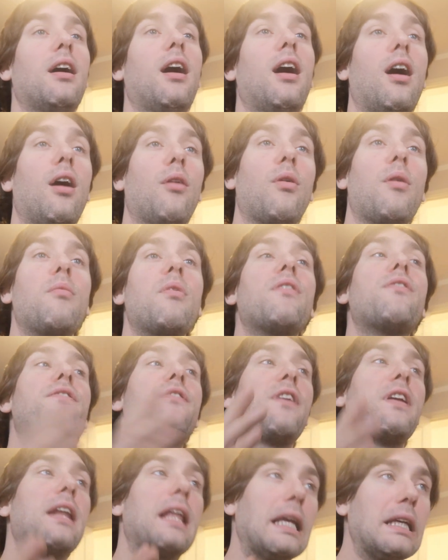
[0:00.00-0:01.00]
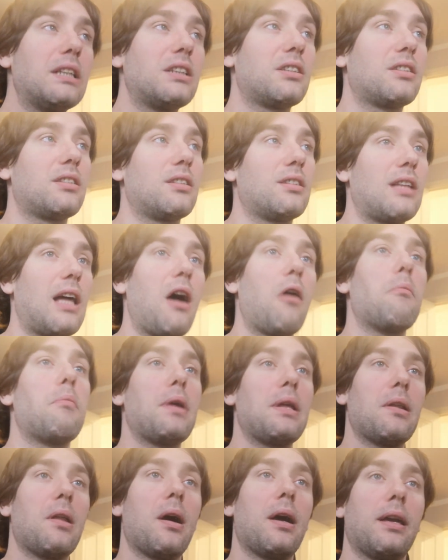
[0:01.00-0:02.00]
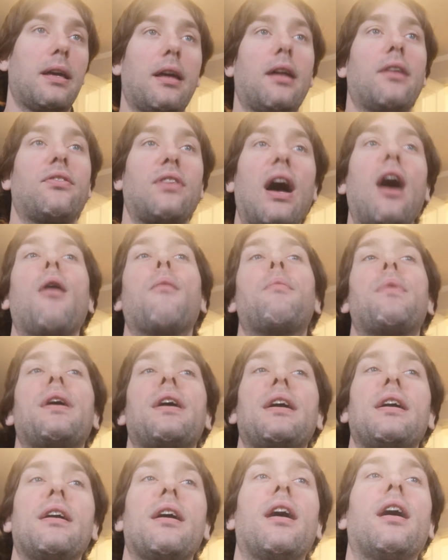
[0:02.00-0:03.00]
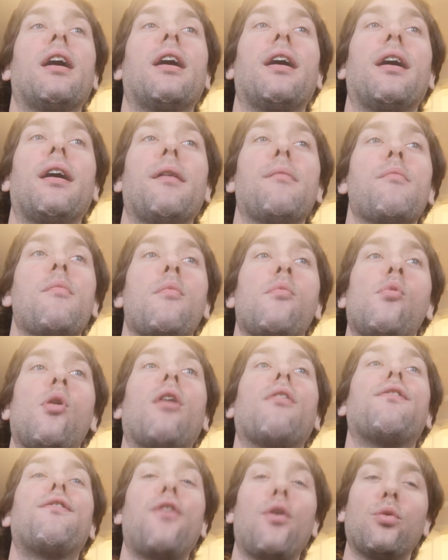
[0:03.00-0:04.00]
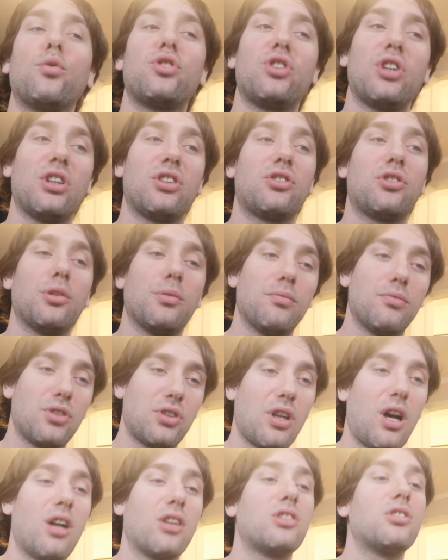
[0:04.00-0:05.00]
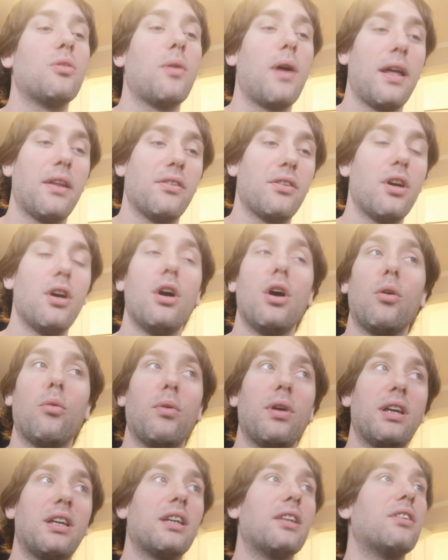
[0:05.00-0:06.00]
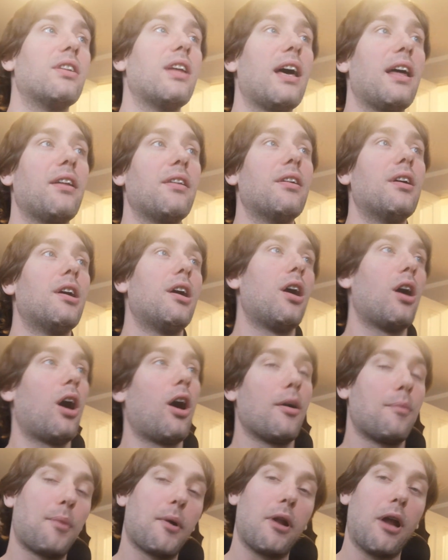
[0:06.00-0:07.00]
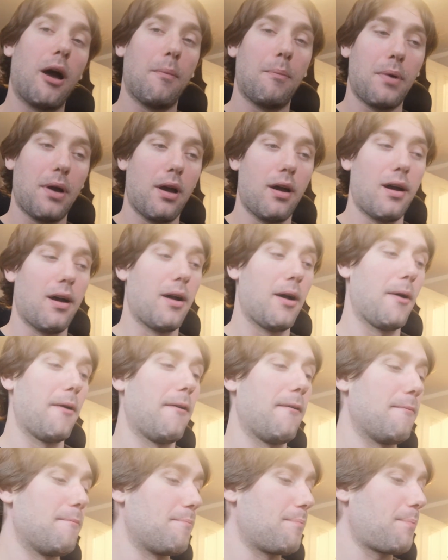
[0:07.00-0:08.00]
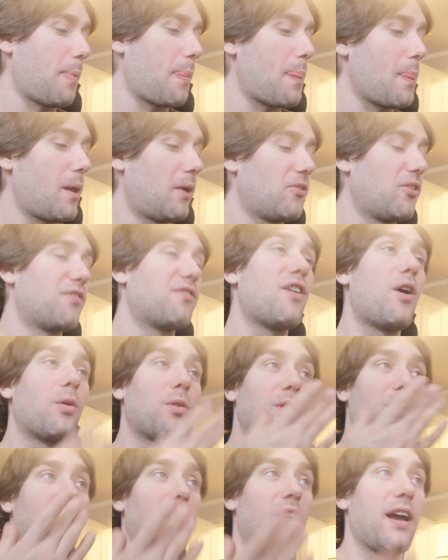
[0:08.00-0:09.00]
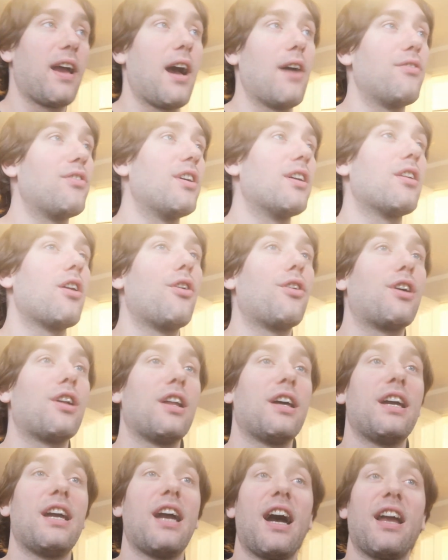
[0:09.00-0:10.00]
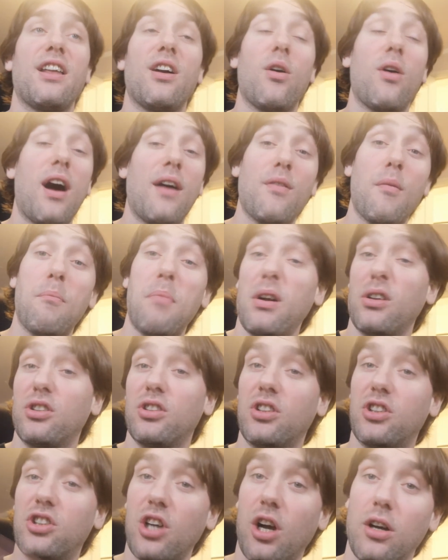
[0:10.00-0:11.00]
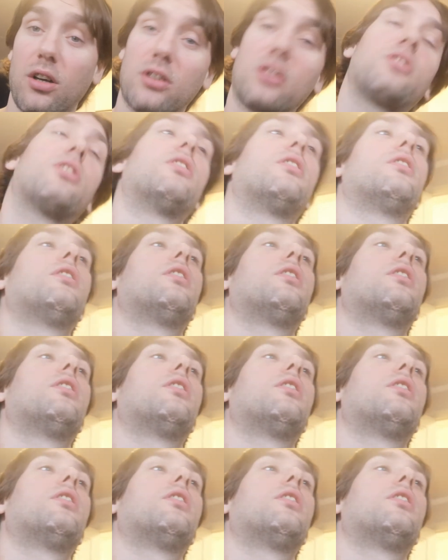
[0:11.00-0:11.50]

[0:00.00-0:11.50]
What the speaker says: When we've finished, that'll be a full system start to end. We can then open up the folder that I have here locally, and it will have a bunch of chunks.